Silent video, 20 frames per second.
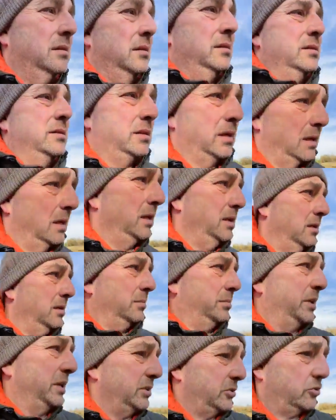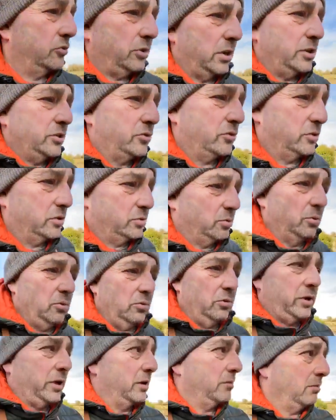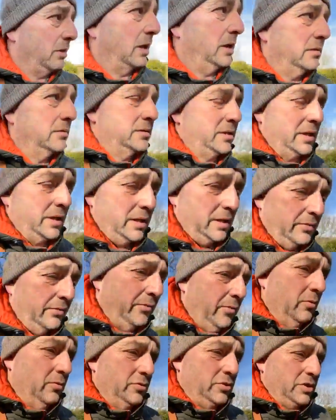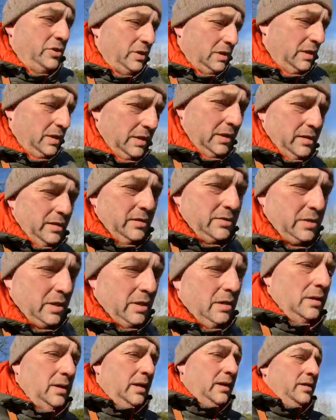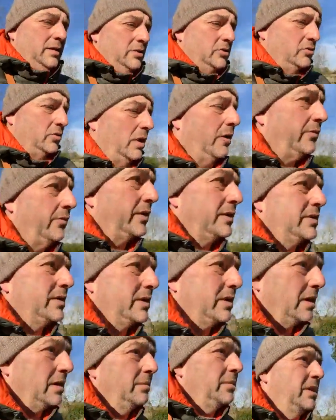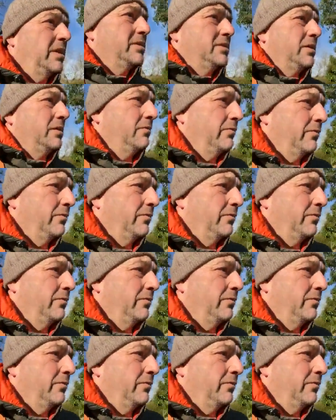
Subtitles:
It's a little bit treacherous walking around here. Fortunately there's hardly any traffic today, but there's no